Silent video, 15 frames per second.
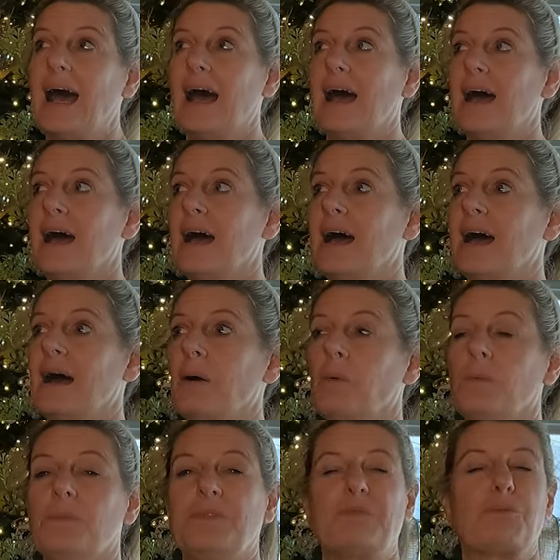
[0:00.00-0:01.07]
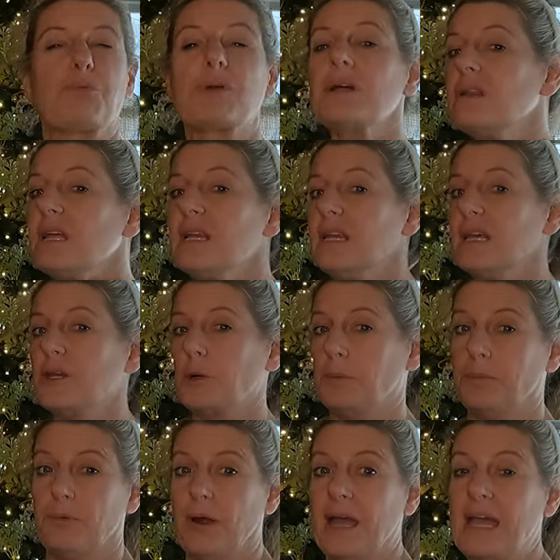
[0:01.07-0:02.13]
I really need a
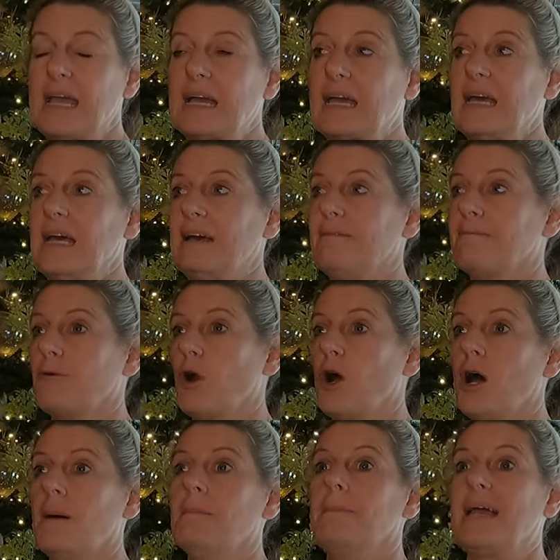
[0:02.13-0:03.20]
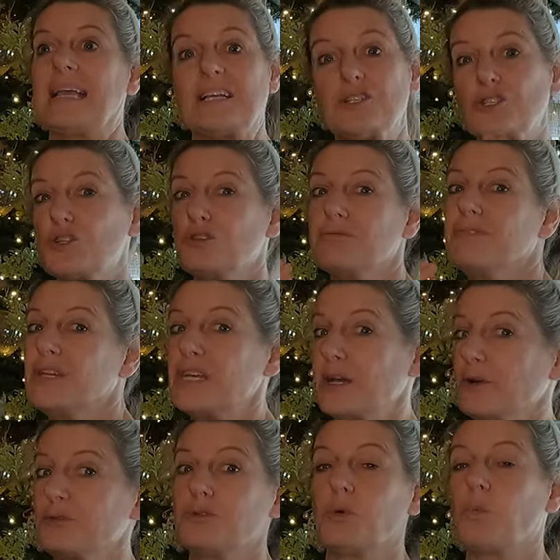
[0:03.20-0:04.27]
break from making 2
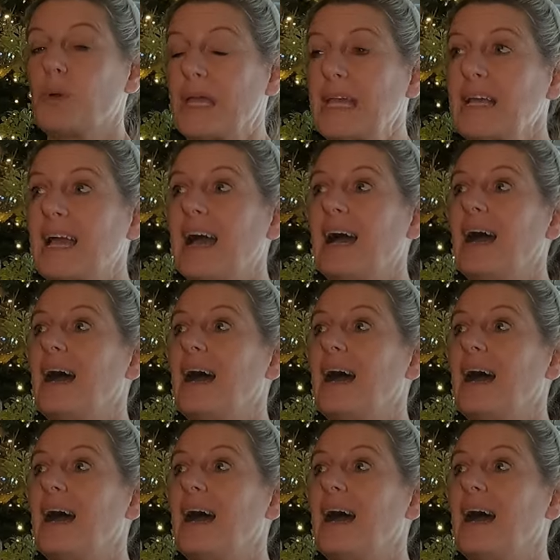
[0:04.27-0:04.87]
videos a week.